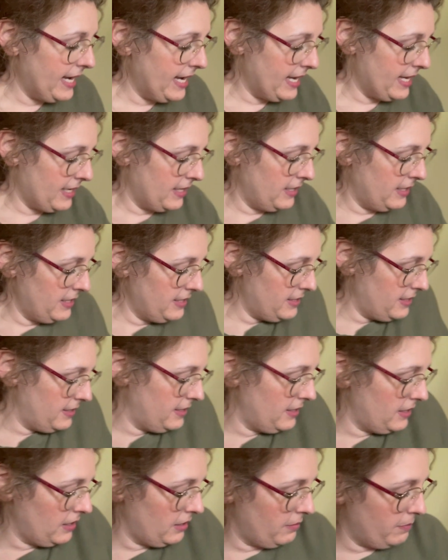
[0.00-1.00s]
and this is
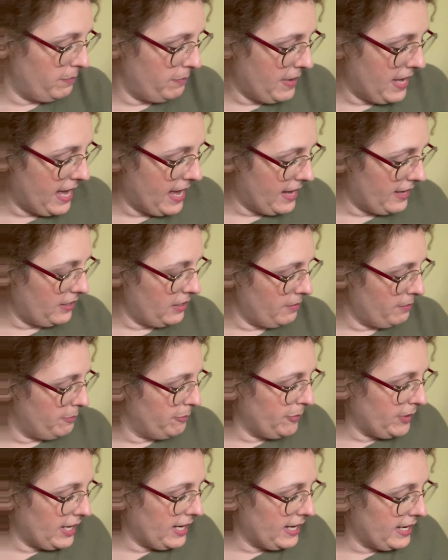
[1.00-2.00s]
in a bag
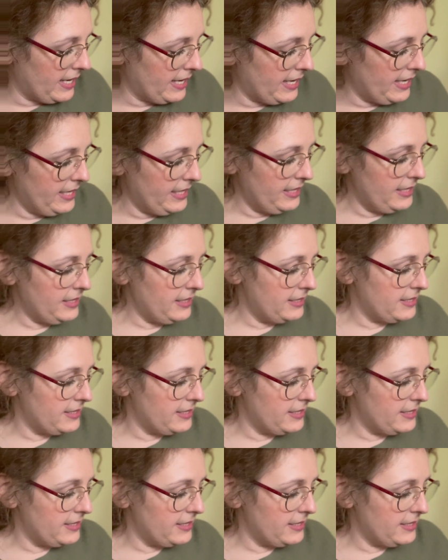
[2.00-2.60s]
by